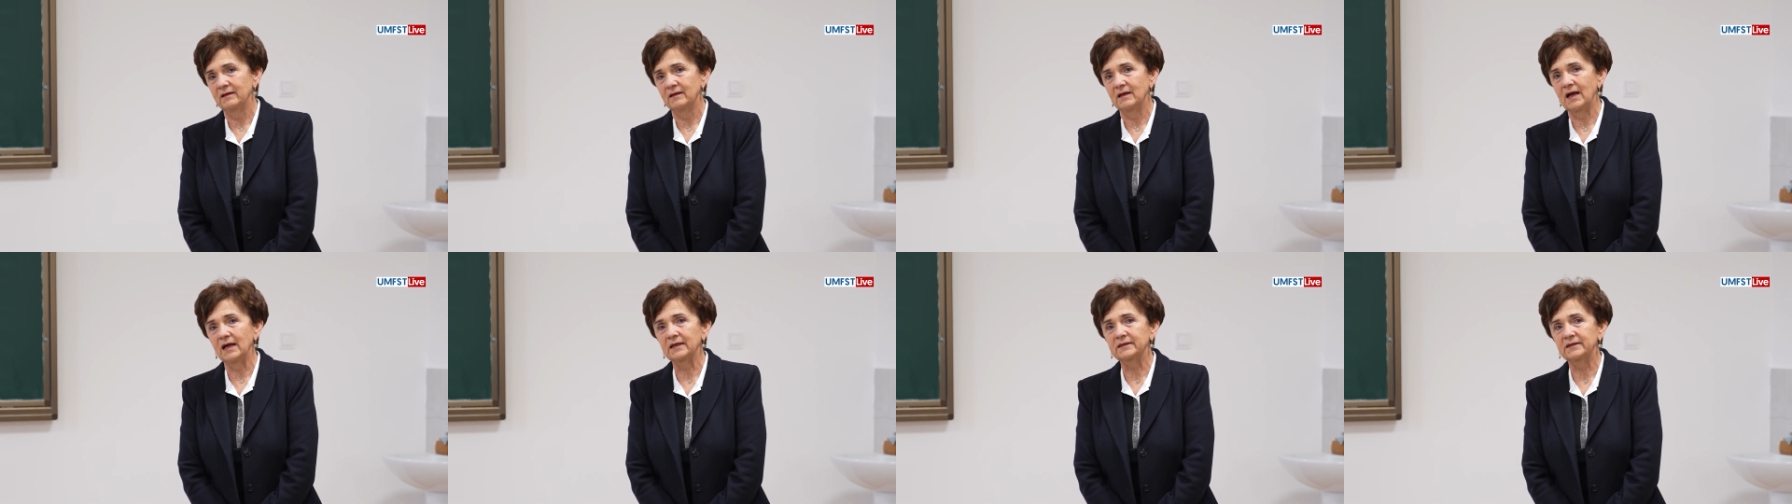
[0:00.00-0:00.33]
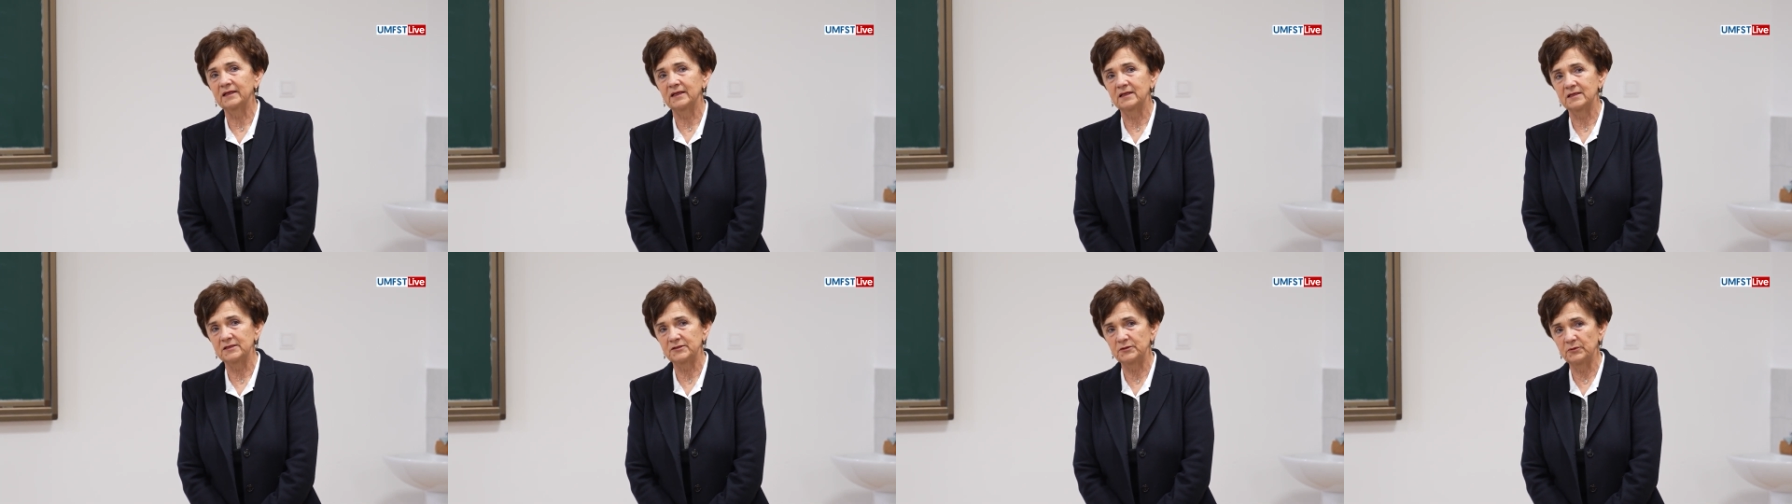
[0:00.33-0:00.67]

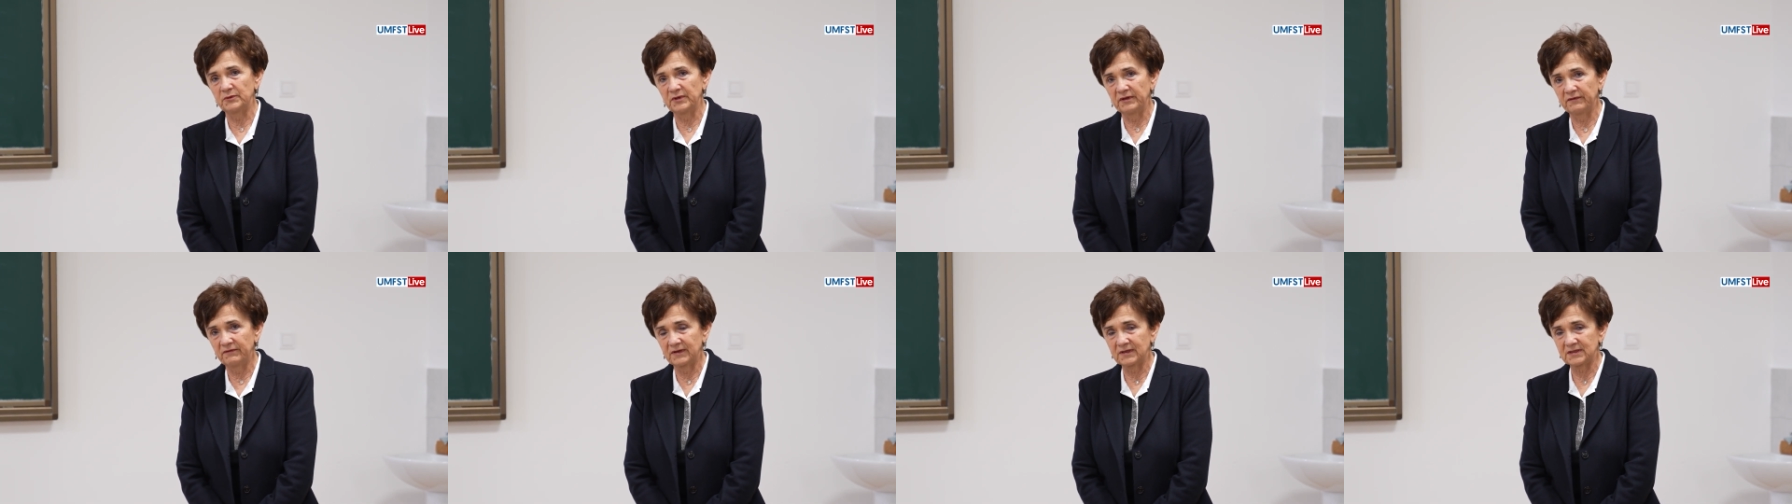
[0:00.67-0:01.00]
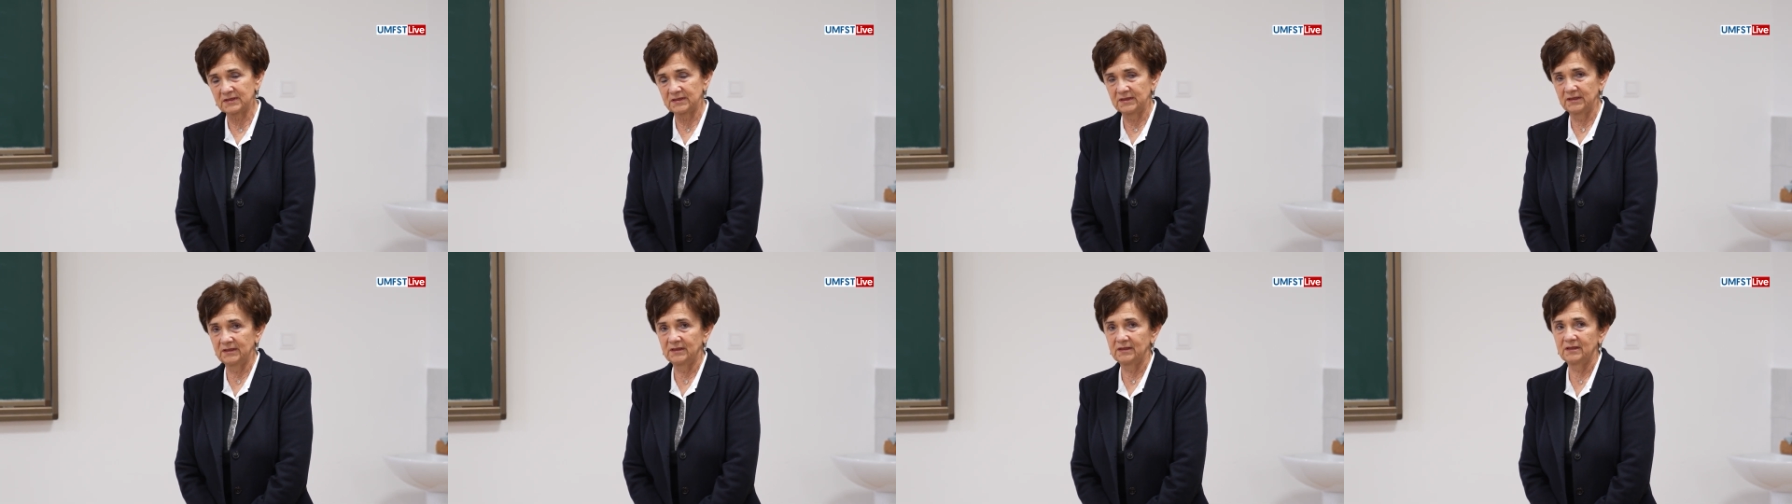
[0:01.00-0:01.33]
Athens
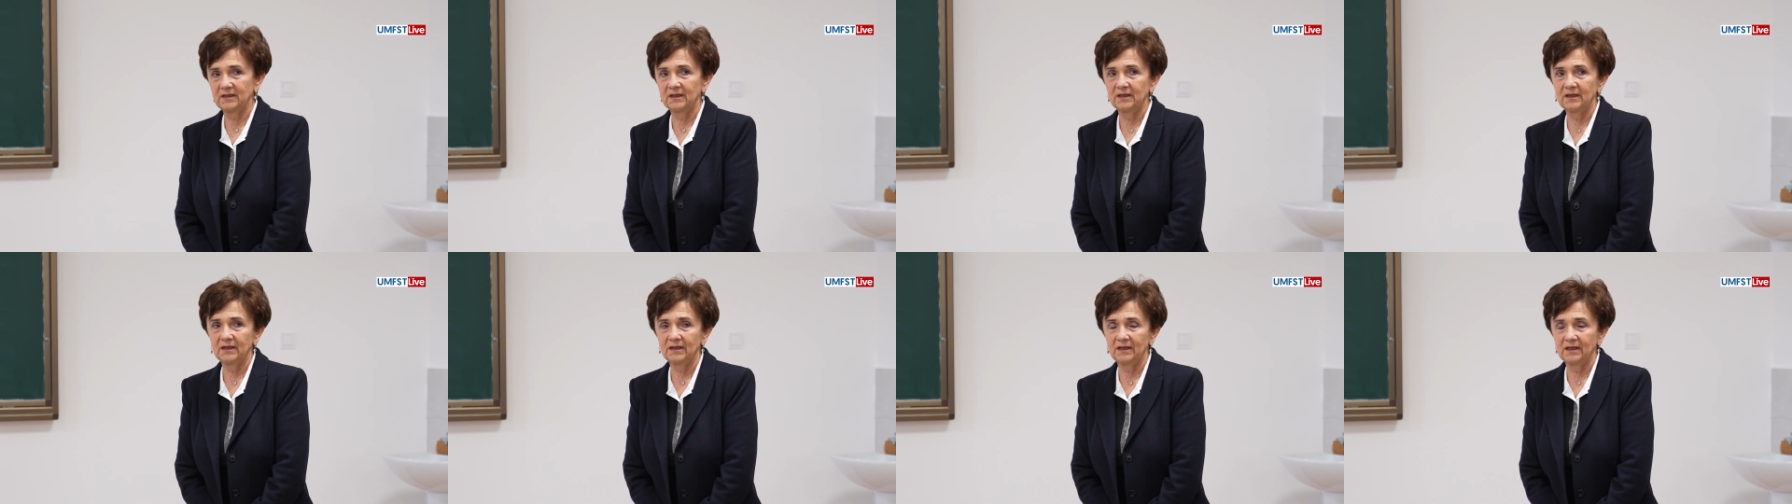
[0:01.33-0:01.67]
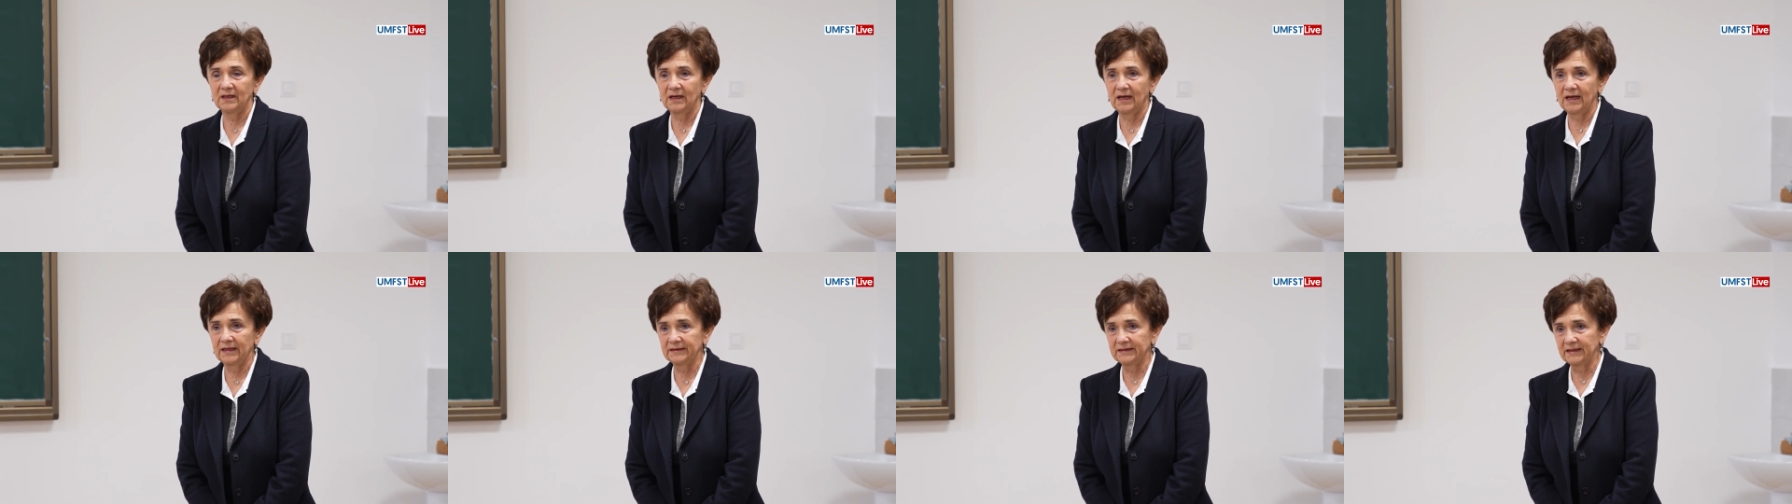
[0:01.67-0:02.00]
University,
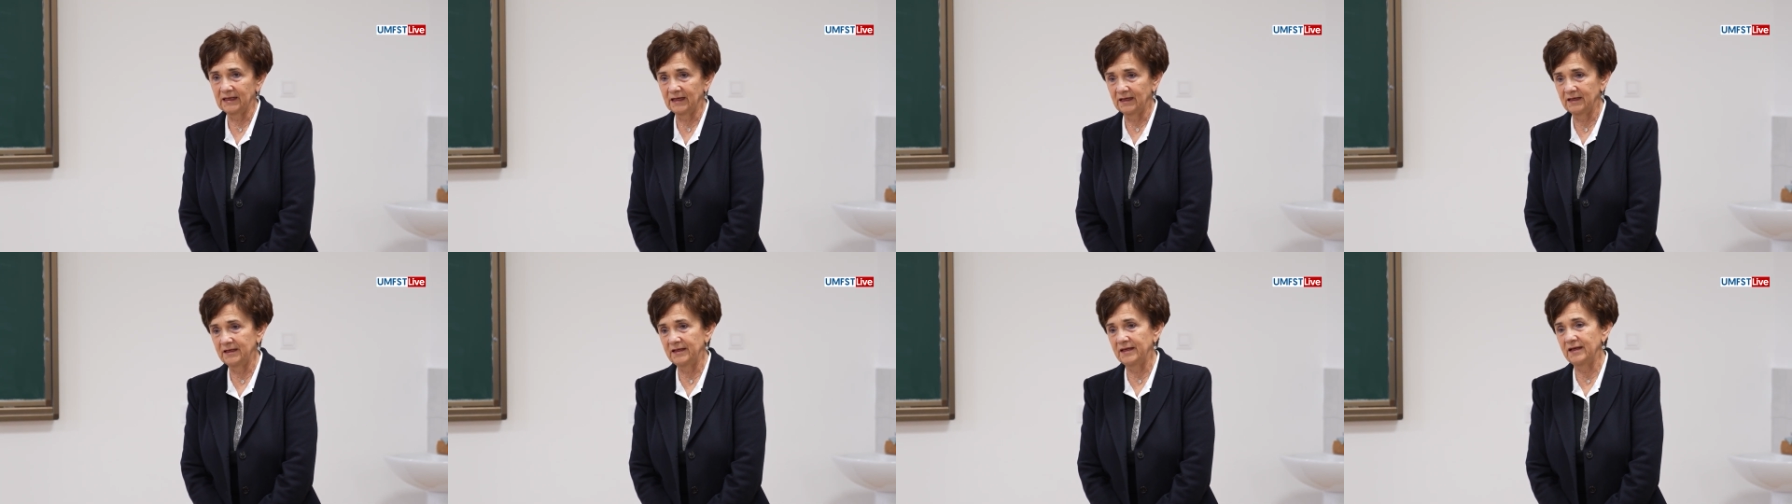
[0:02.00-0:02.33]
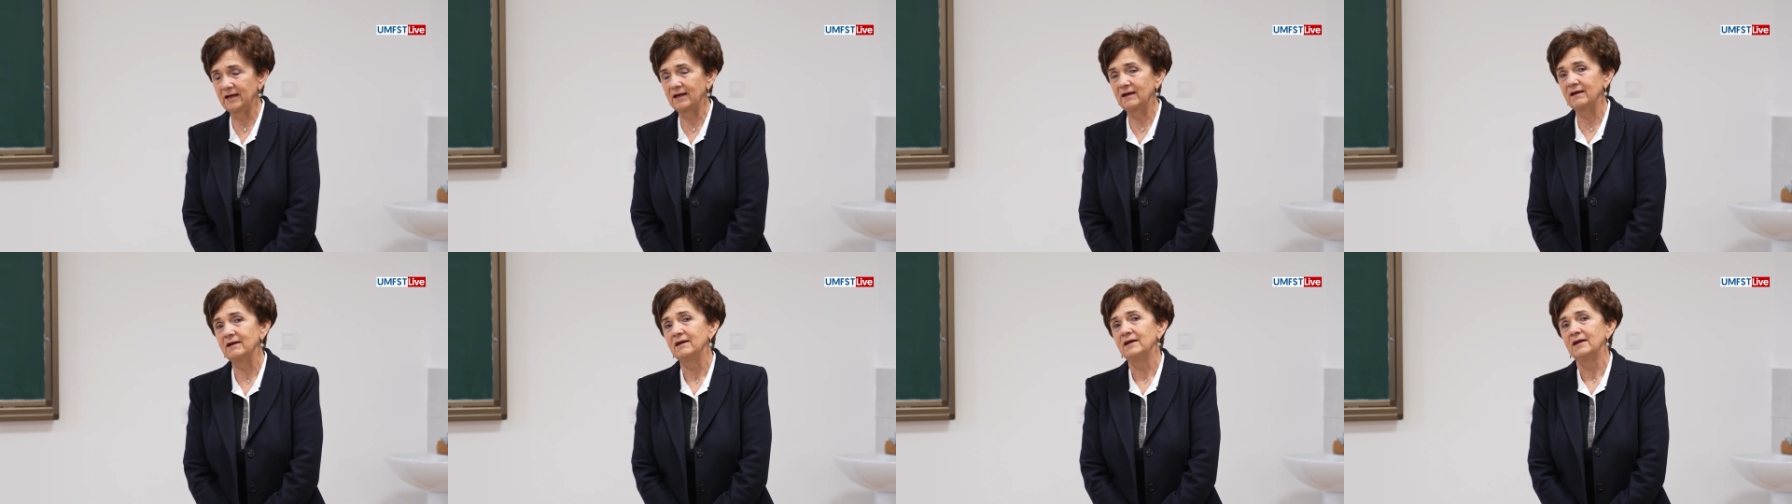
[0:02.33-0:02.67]

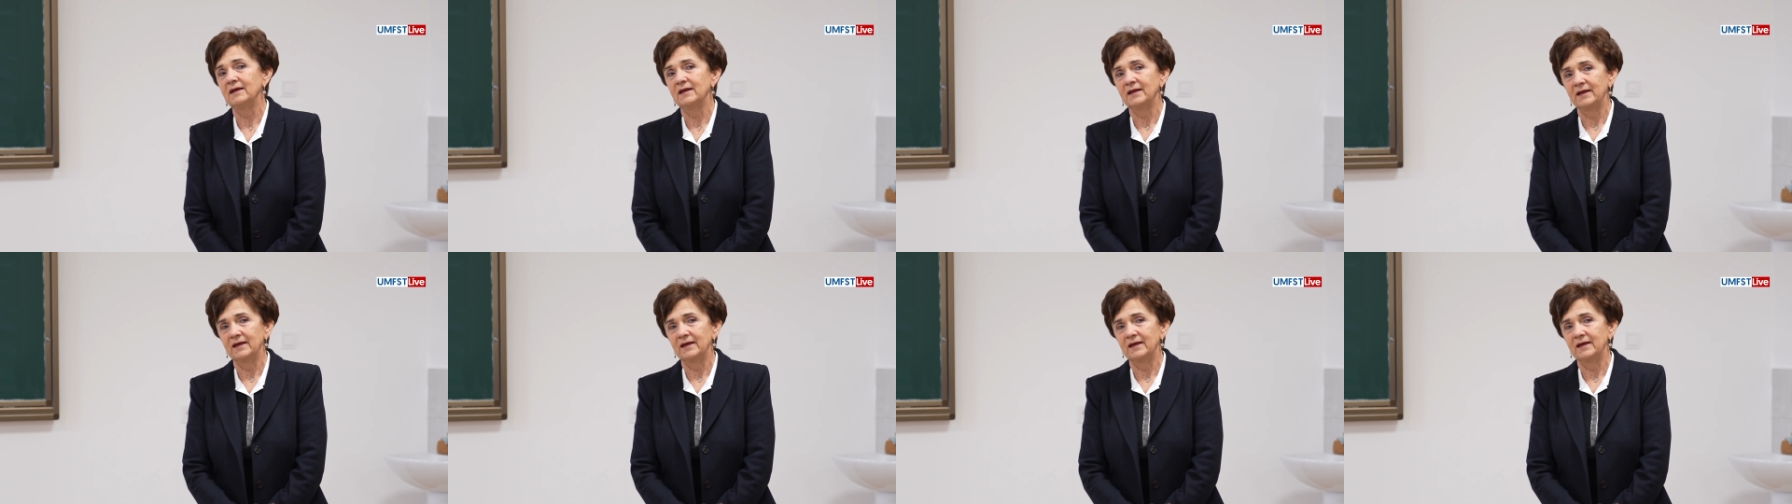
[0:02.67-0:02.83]
Antalya,